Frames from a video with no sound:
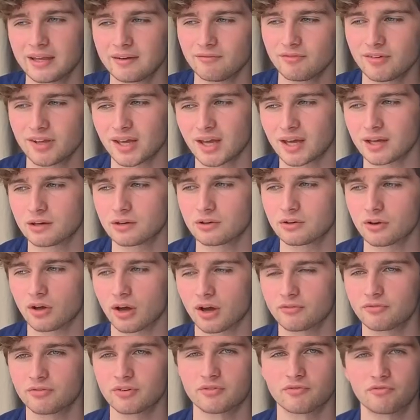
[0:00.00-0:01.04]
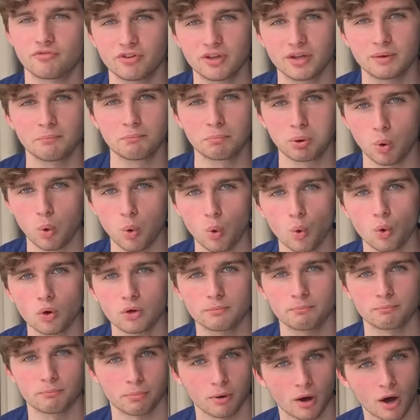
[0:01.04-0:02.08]
the end, I think the
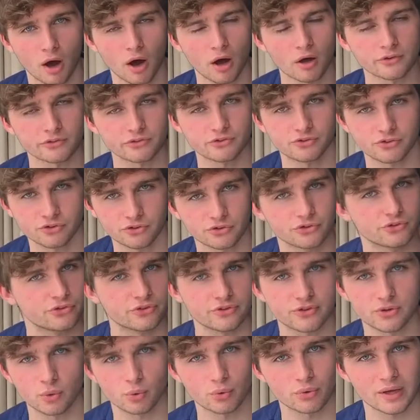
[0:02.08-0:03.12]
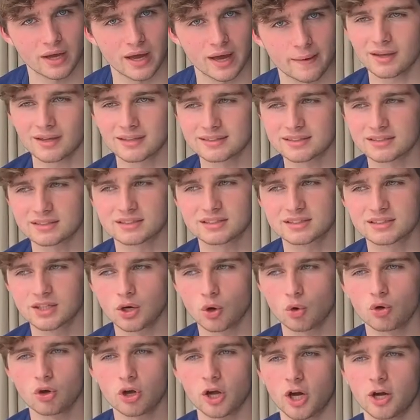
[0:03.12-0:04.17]
important parts you still get. It's still
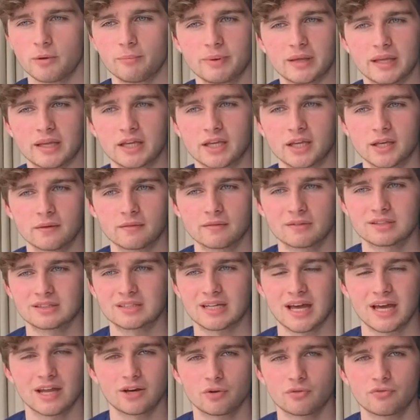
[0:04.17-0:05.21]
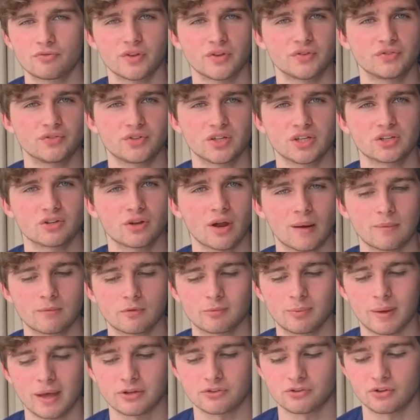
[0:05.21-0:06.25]
gonna be 10 or 15 times
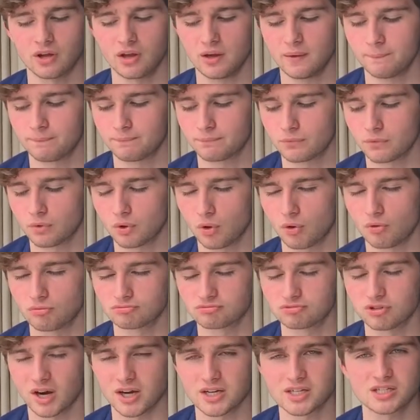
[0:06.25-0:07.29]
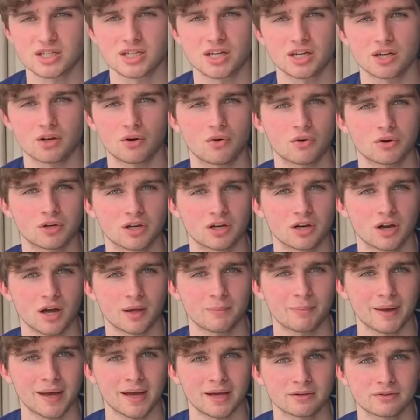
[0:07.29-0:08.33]
better writing on an
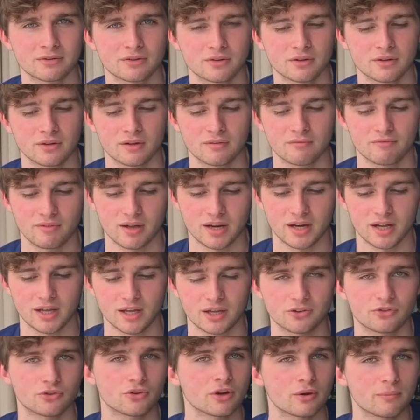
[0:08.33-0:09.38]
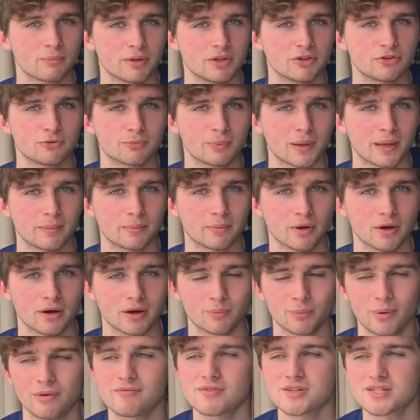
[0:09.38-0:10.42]
iPad than it is on a piece of paper. And
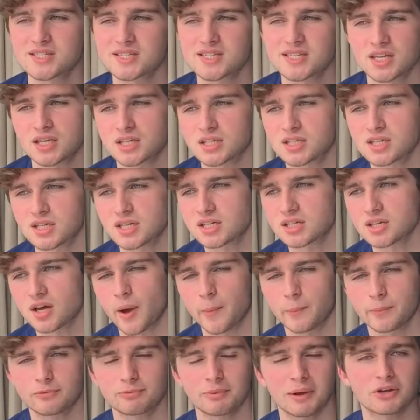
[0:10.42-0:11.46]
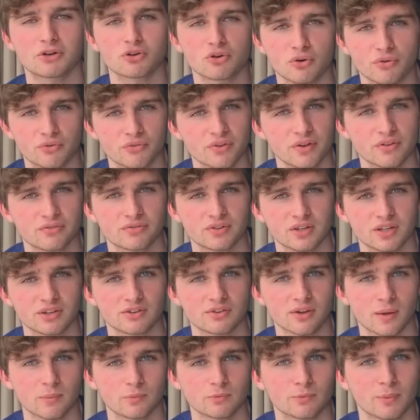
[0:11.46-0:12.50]
whether it's 16 times better or 15
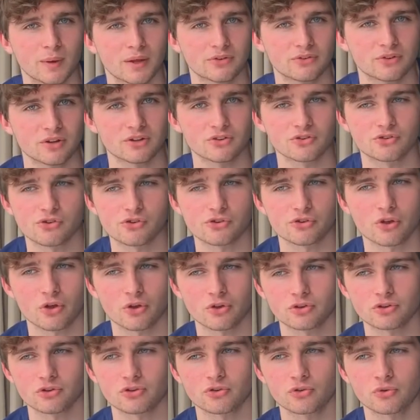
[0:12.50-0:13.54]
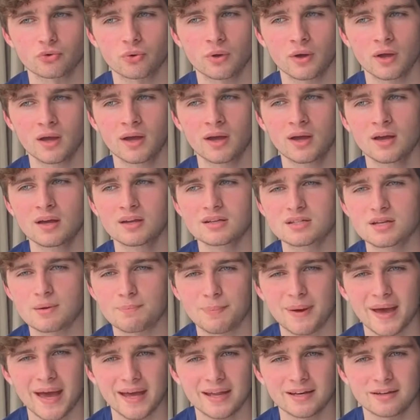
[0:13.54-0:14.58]
times better, it's just going to
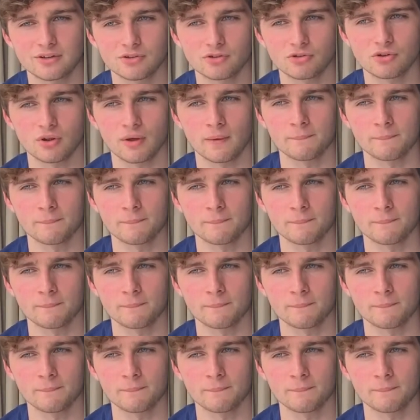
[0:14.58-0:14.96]
depend